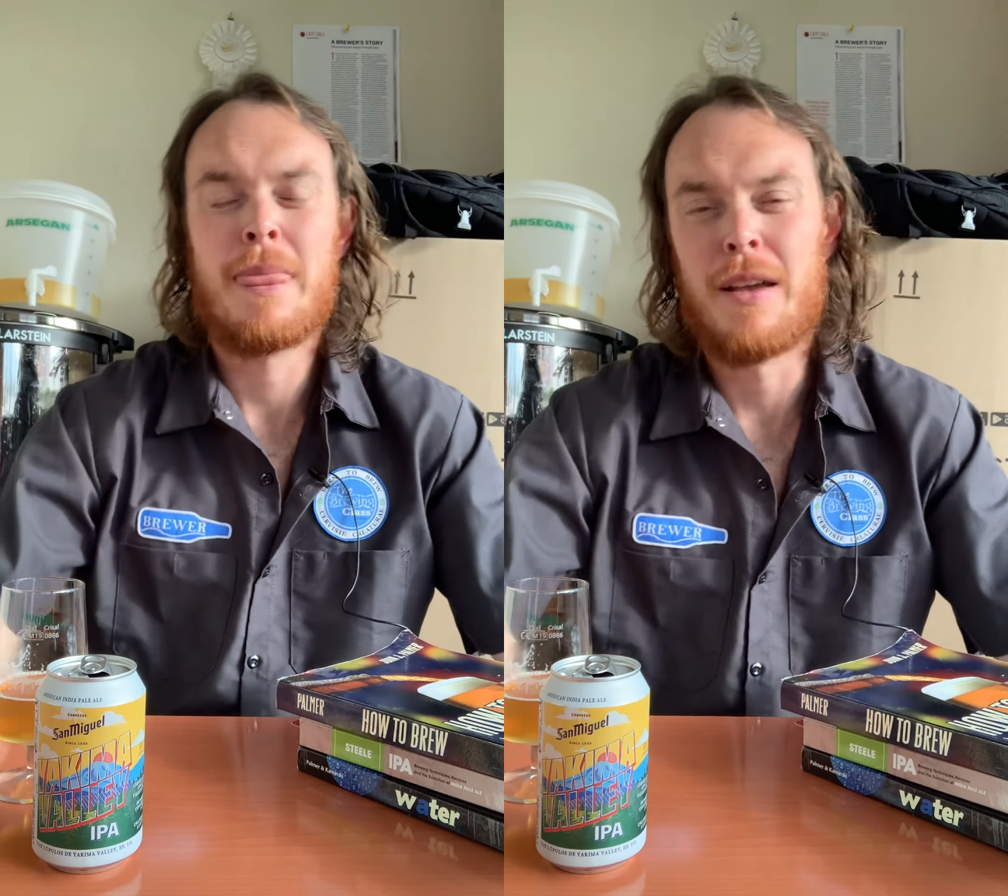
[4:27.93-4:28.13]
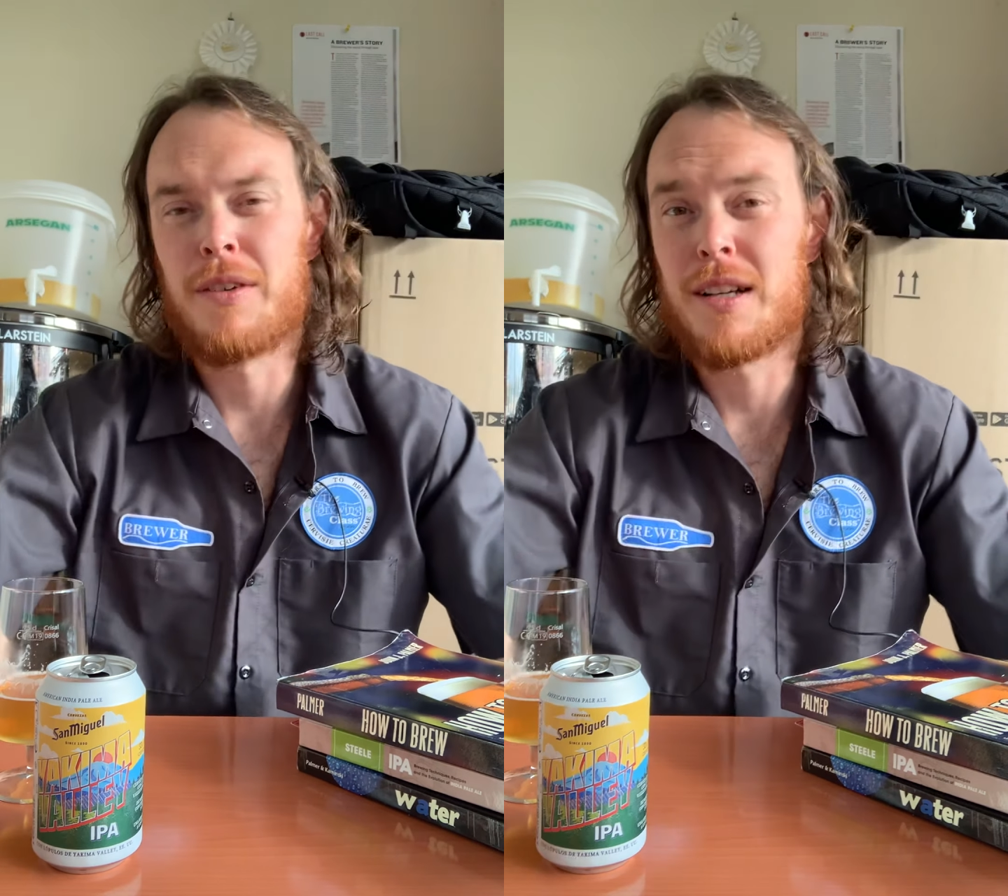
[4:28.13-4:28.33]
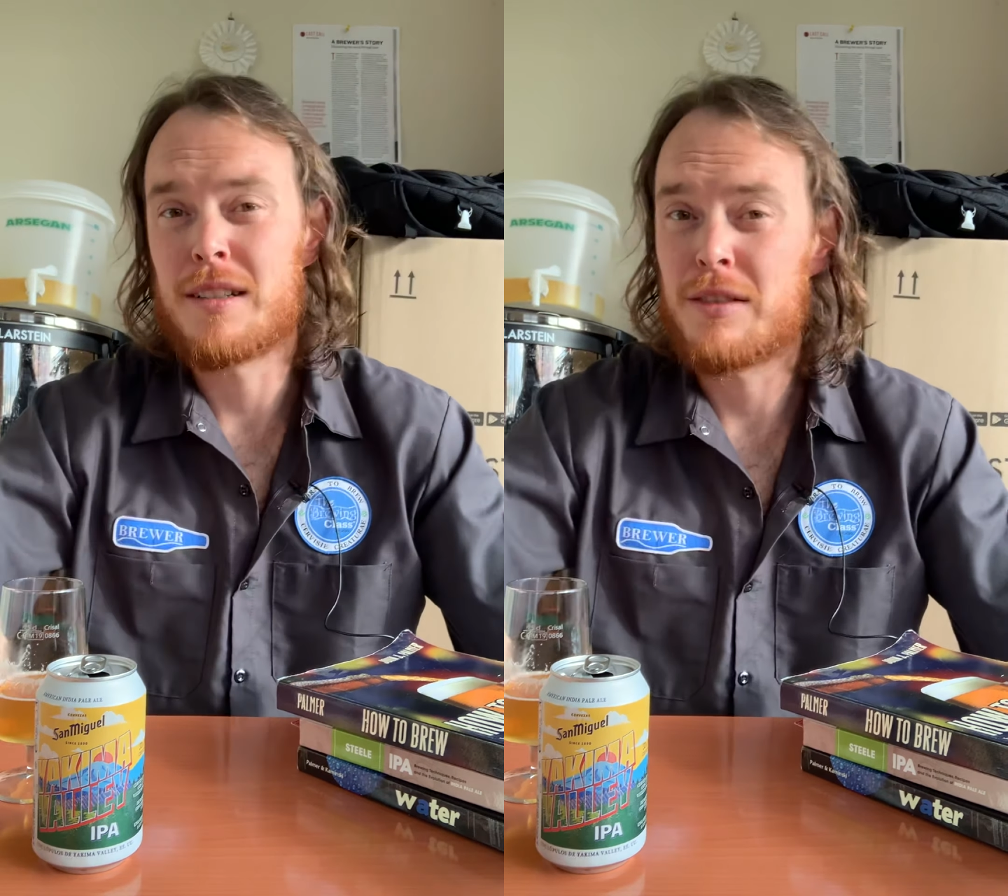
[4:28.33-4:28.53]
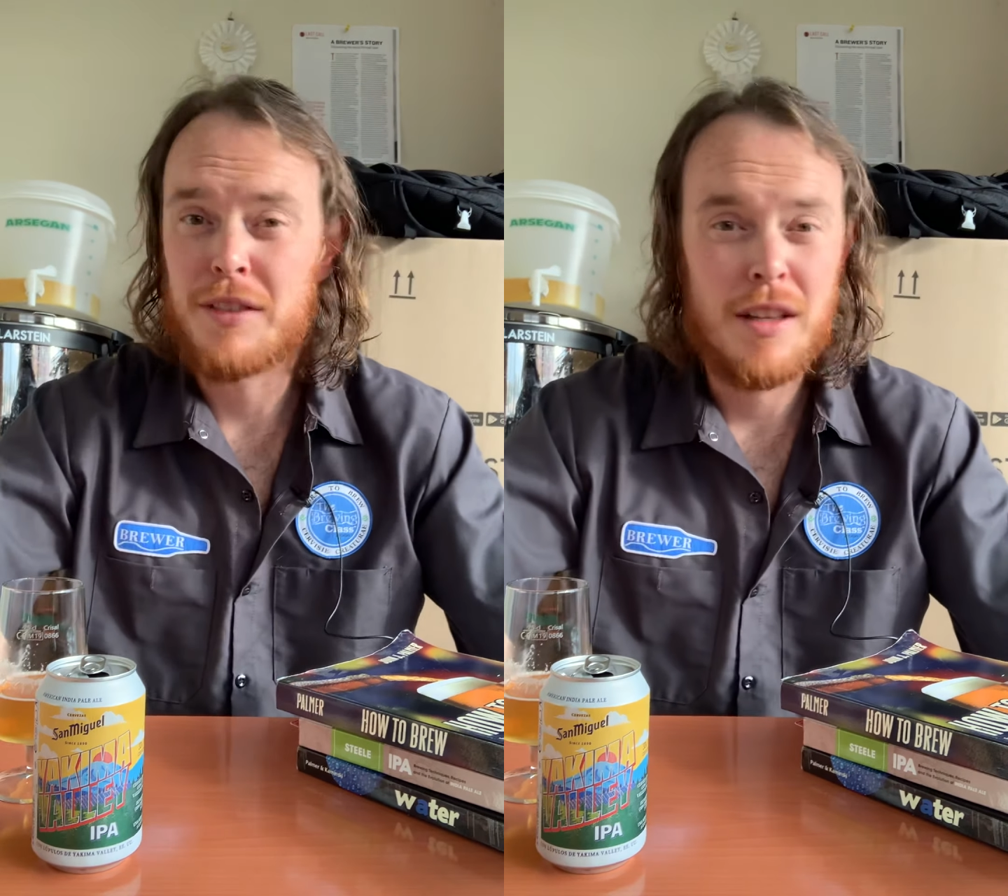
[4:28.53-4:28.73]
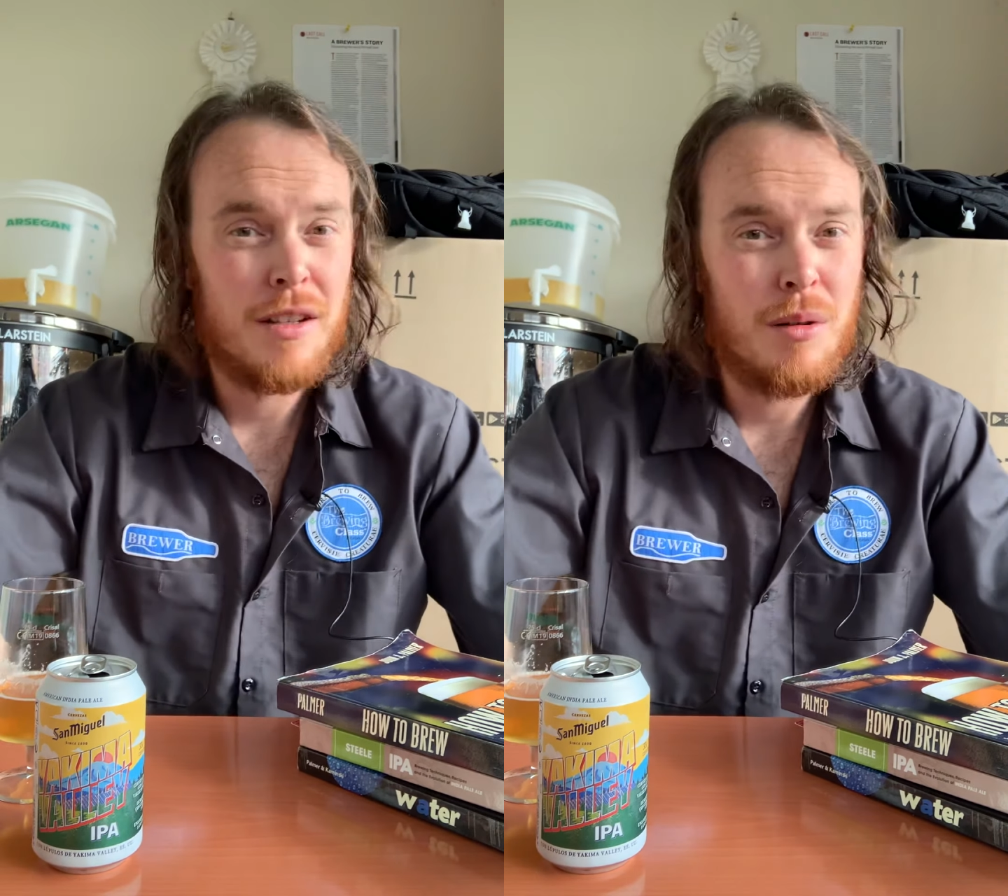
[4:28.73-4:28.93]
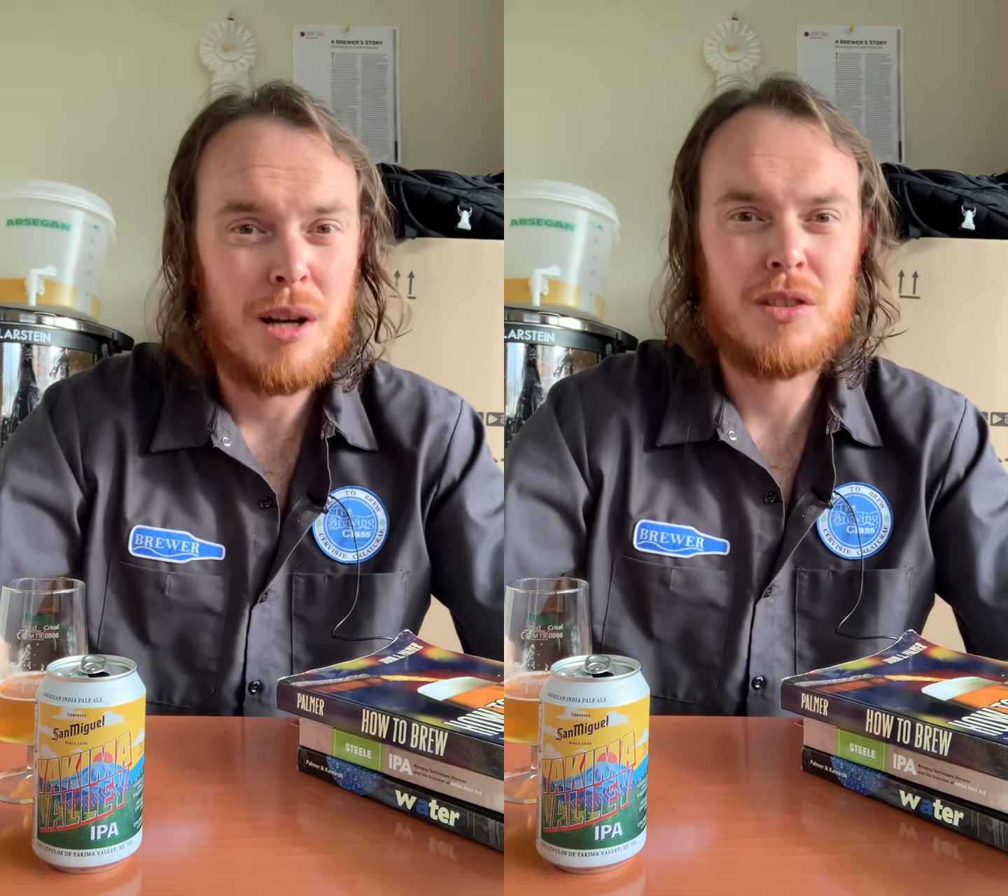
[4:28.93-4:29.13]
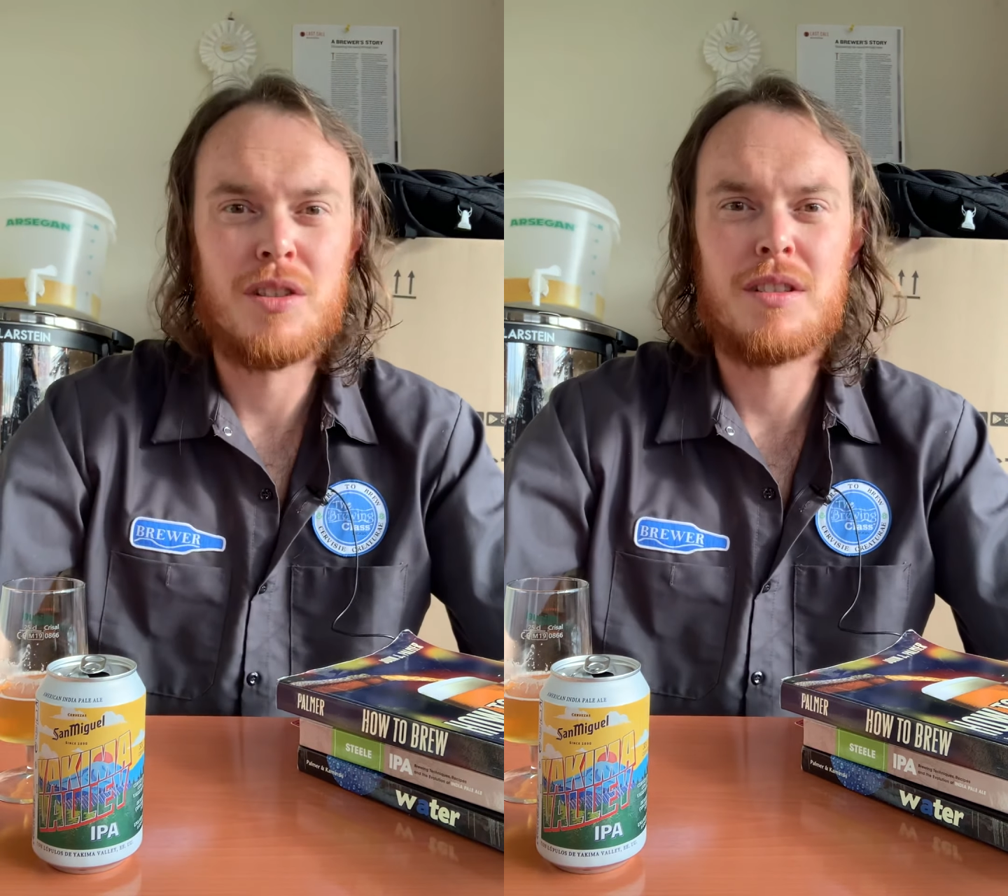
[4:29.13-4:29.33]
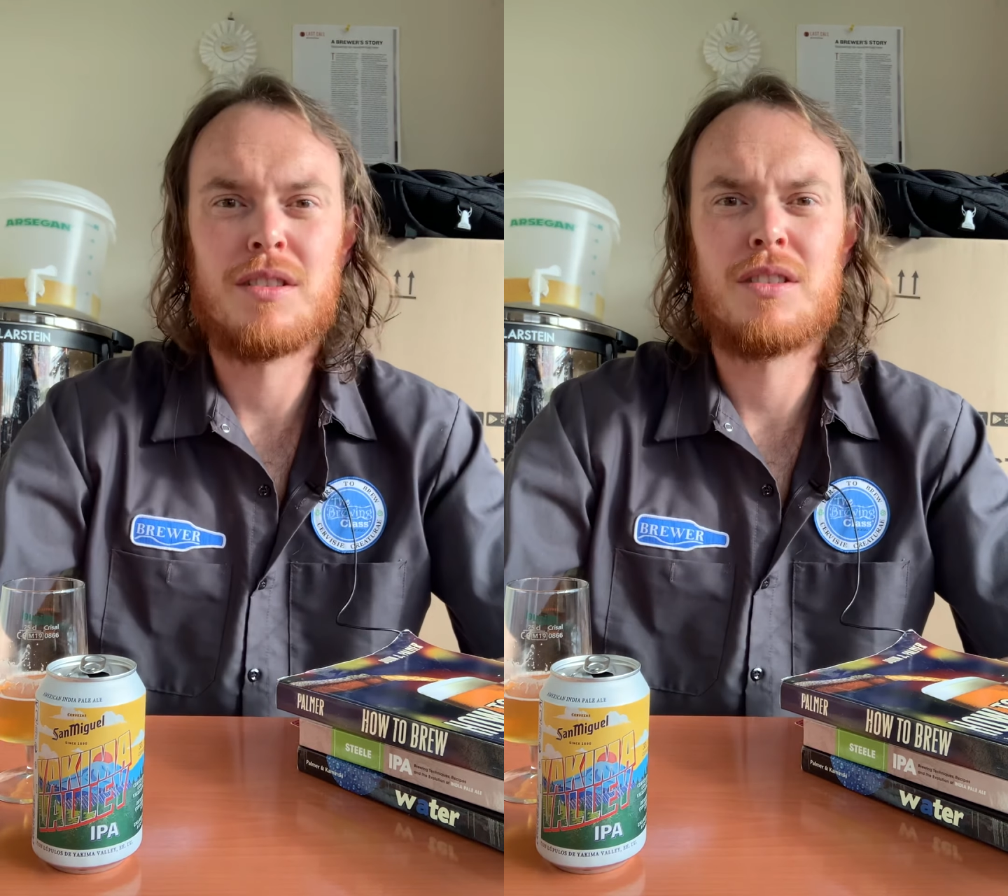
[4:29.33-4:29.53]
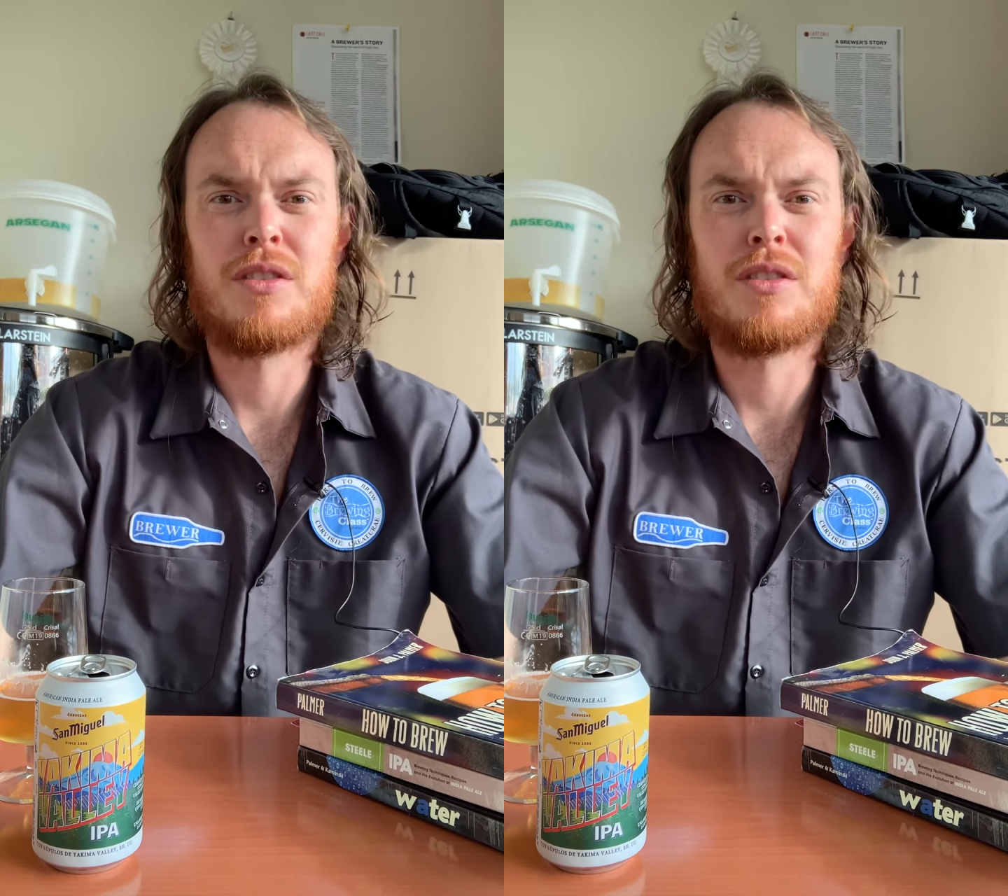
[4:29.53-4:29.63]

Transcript: If you guys have any other questions,